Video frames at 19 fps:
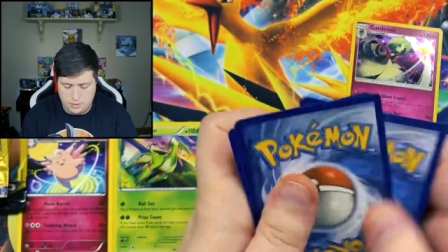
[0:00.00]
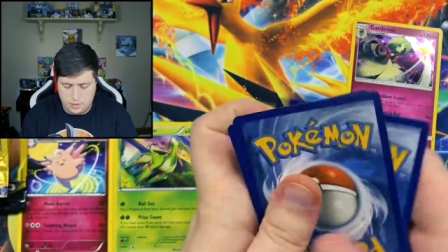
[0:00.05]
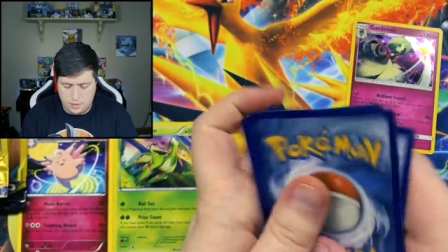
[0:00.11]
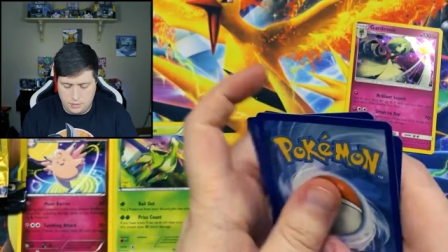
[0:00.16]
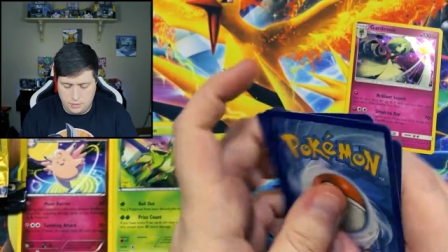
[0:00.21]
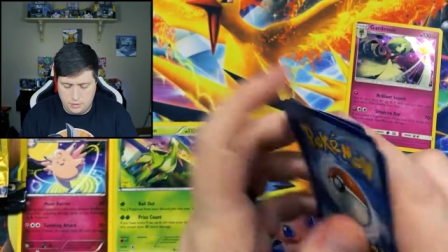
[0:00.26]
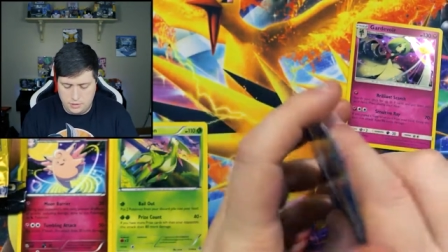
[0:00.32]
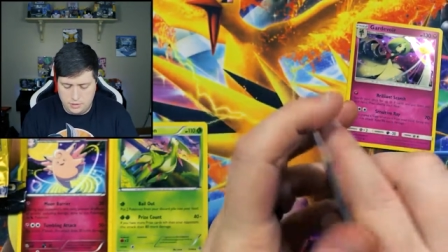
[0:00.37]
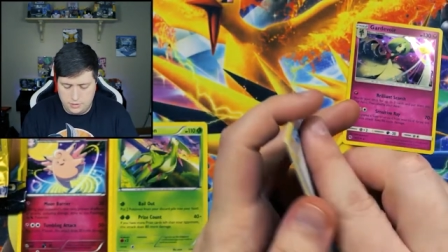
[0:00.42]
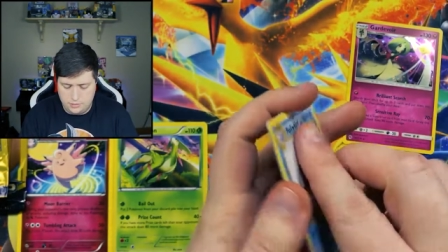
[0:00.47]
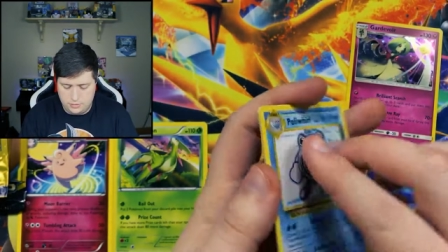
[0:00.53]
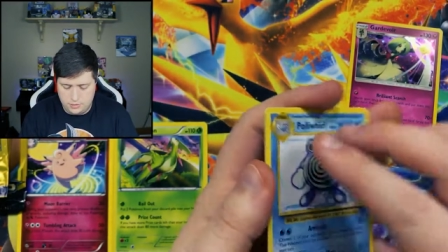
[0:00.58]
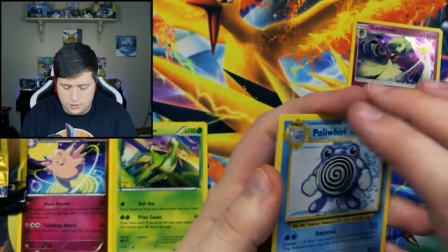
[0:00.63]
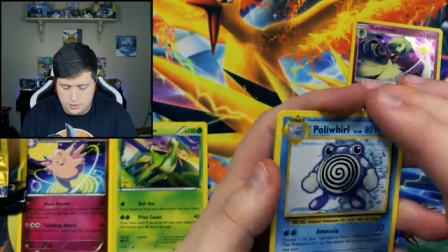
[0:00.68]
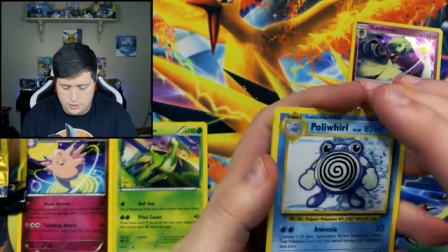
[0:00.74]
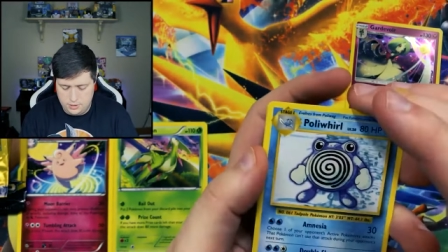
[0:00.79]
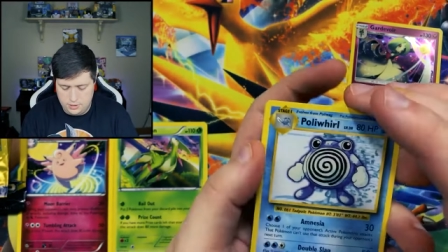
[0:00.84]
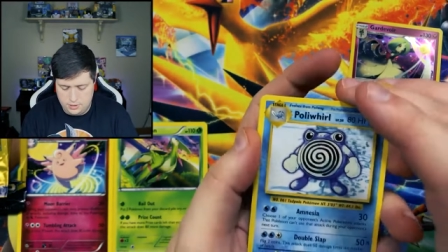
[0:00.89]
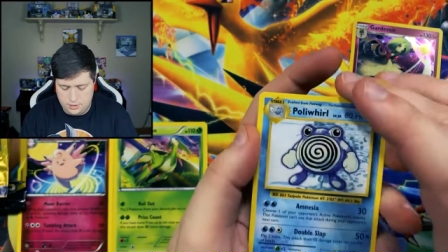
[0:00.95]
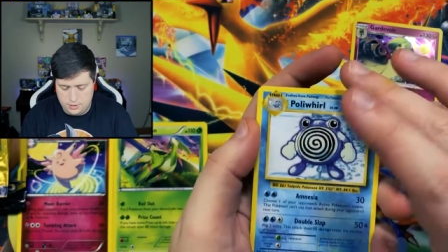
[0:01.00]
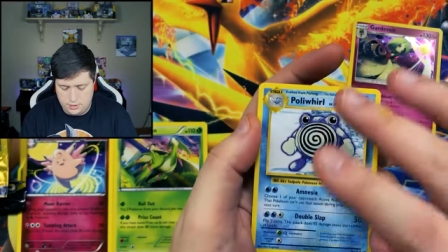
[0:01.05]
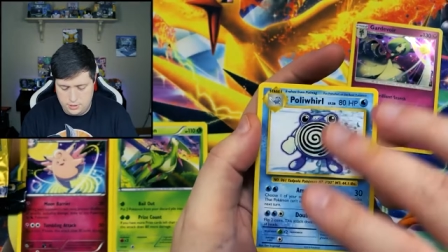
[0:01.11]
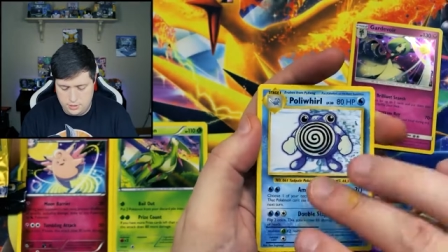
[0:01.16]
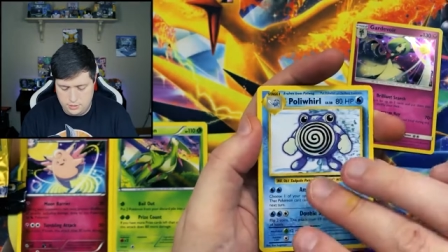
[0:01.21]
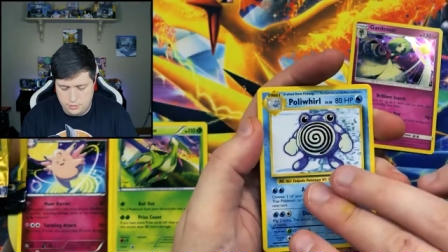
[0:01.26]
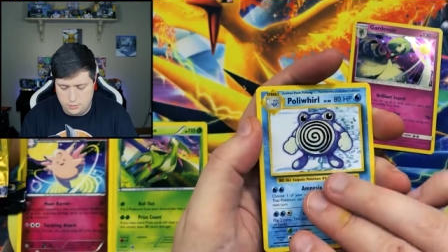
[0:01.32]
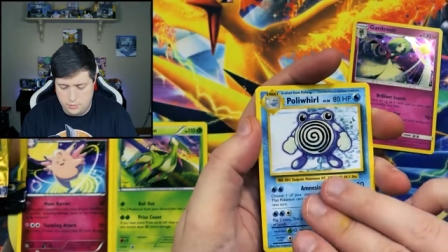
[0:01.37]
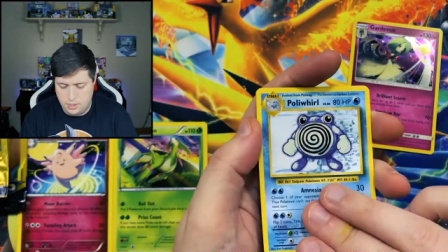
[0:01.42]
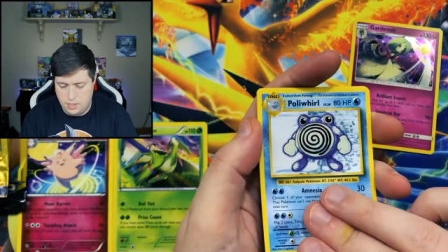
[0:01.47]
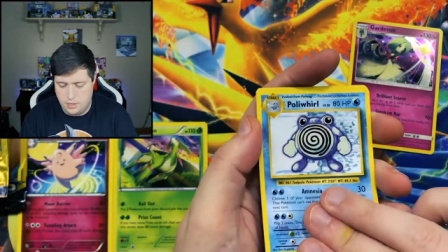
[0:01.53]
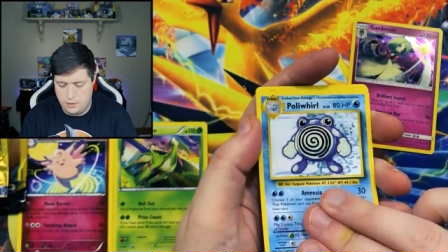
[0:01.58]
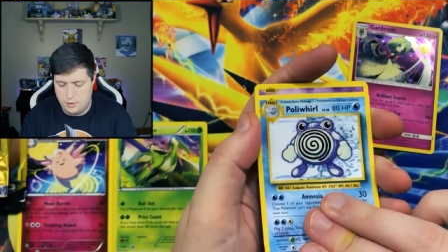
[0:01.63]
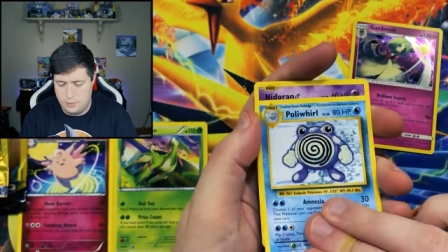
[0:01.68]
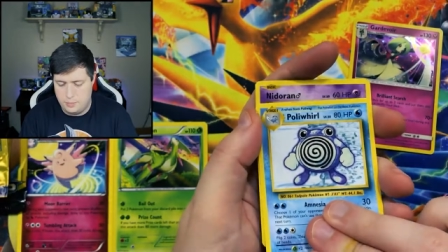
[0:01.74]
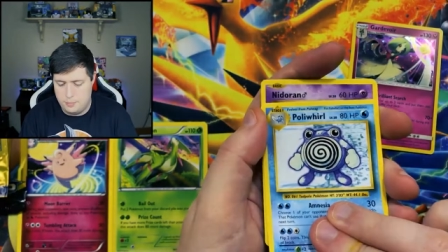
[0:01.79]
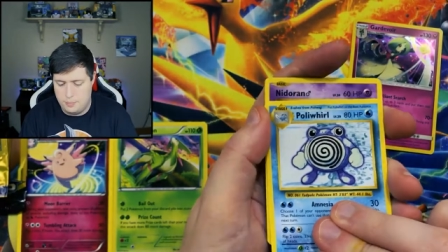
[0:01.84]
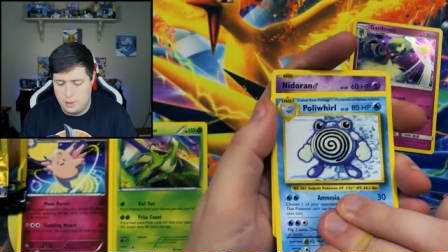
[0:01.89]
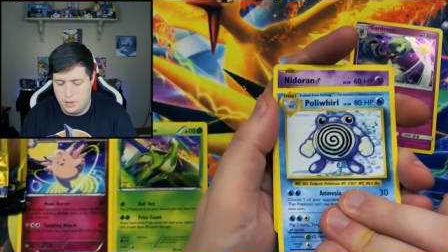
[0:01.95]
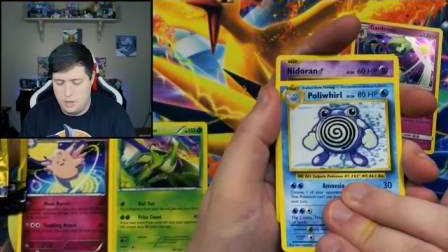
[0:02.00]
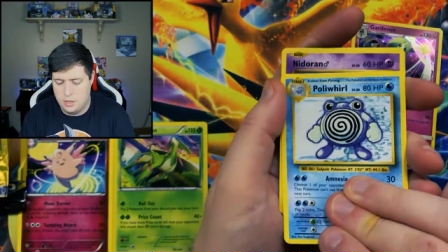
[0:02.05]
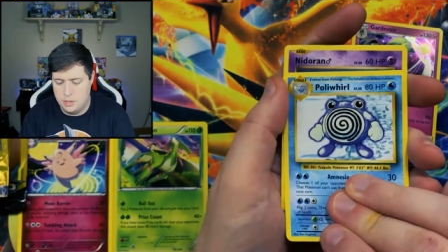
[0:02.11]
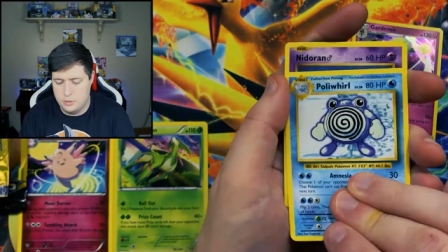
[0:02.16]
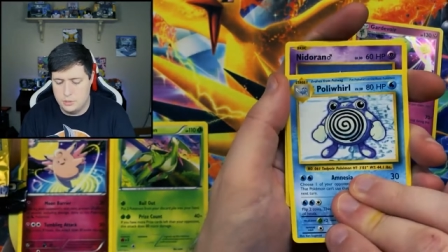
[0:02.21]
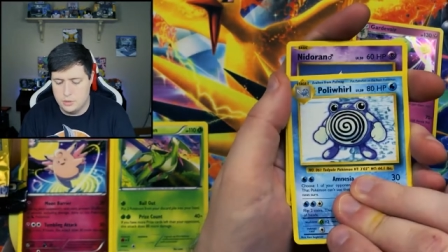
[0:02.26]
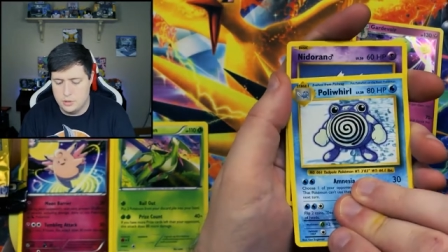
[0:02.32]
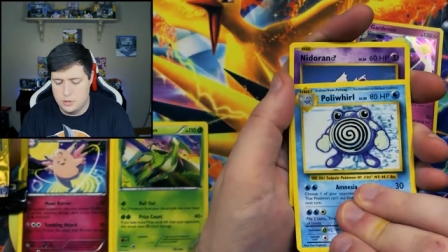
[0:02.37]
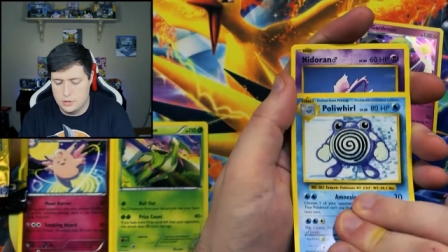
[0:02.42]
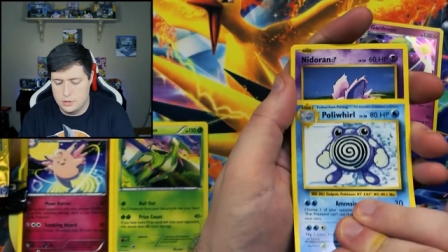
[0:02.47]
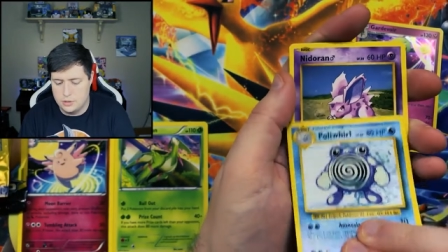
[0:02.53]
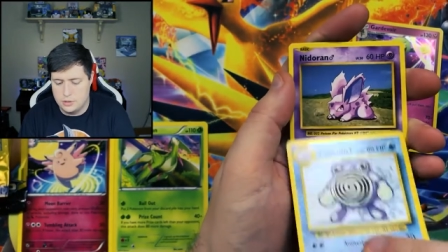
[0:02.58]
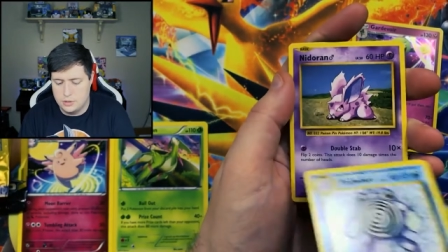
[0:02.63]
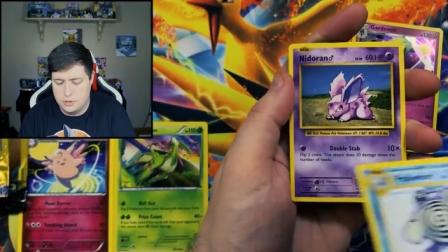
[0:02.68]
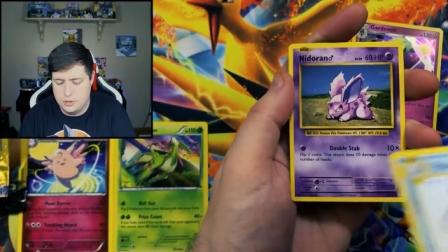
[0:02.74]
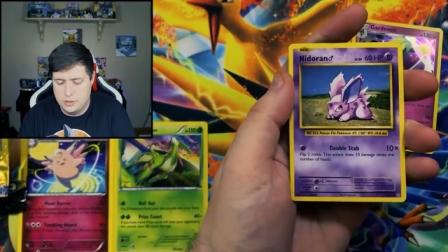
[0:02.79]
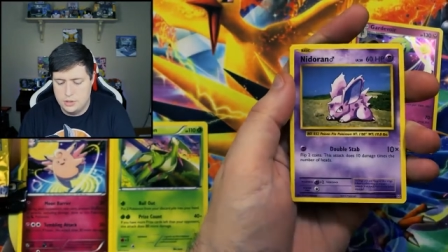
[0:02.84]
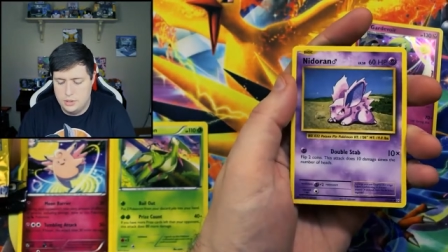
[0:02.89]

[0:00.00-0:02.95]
got one in the front. We have a Poliwhirl,